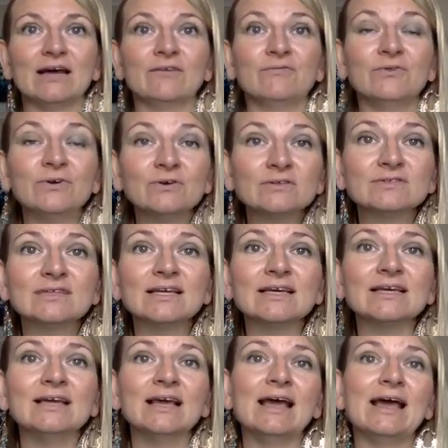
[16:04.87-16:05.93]

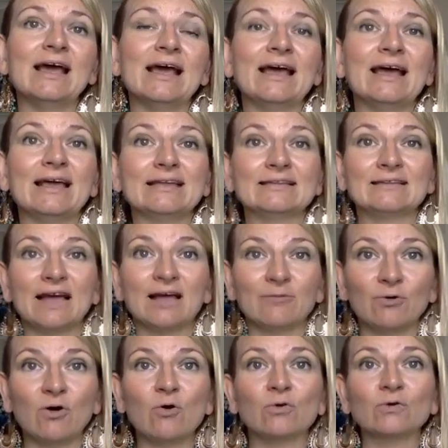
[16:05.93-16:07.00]
Thursday, and I
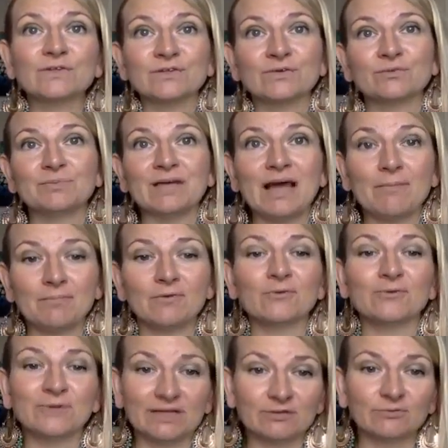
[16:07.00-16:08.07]
will also be
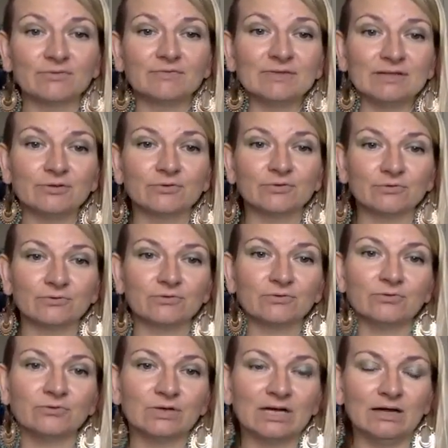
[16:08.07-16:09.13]
uploading those videos
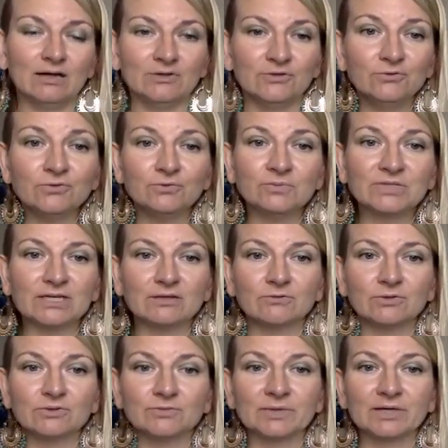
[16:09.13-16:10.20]
onto a YouTube channel,
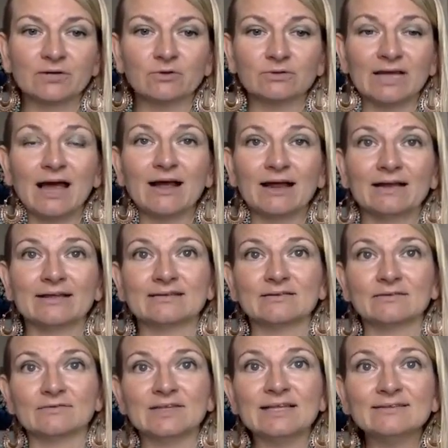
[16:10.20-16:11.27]
which will be called Architects
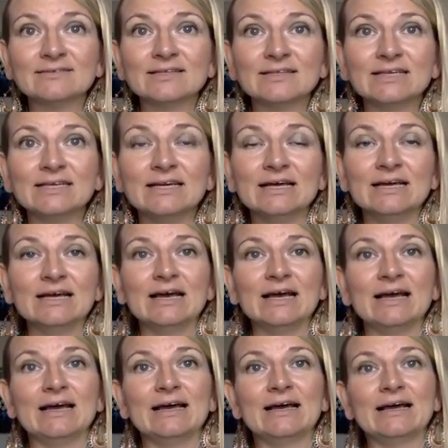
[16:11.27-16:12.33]
of Destiny,
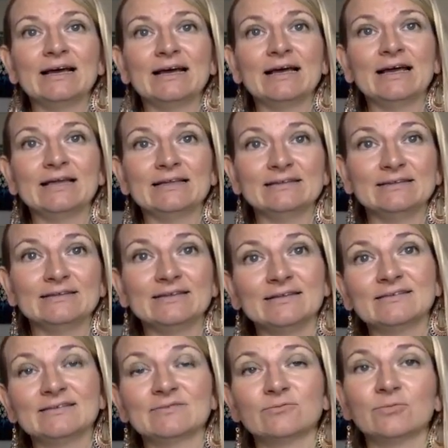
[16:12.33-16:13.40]
and
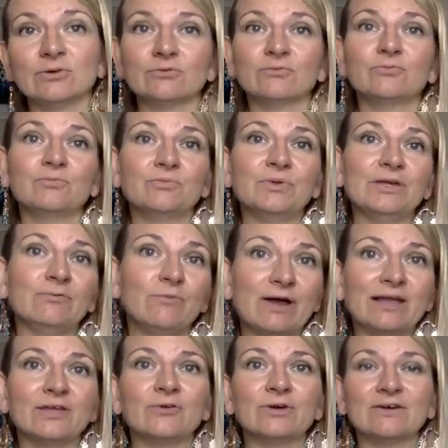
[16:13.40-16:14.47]
this will be where
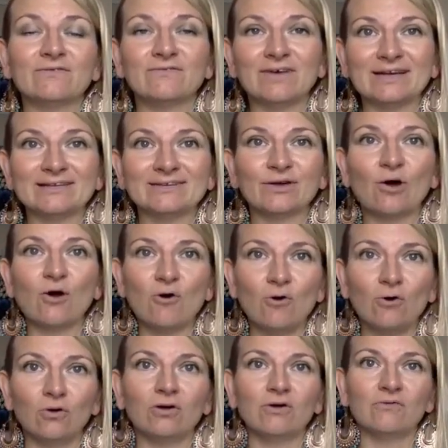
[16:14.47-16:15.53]
you can find
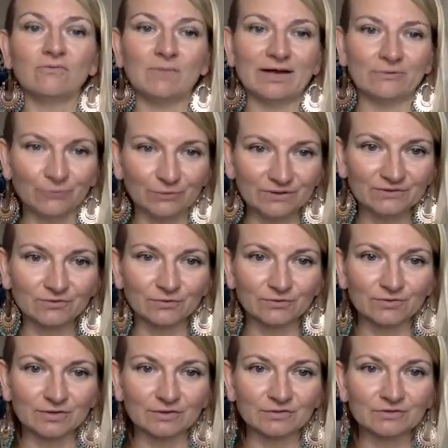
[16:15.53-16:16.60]
all of my
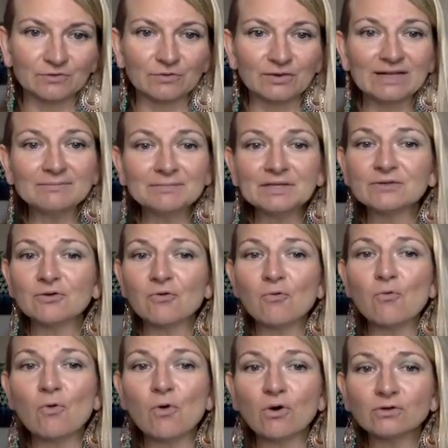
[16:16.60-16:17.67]
resources. So let me know
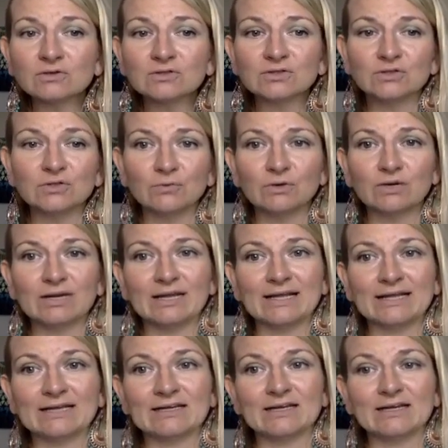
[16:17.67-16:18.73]
what you would
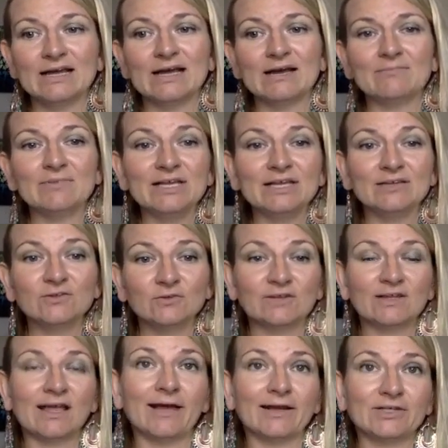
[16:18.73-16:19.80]
like me to
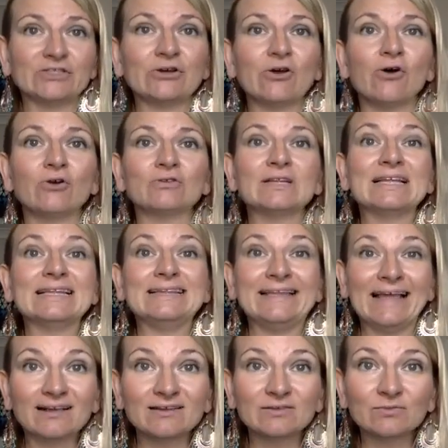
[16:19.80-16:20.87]
touch on
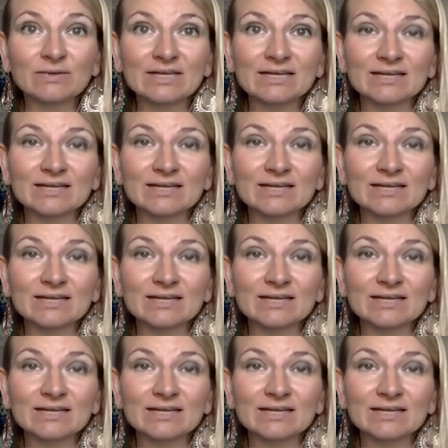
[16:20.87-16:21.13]
next week.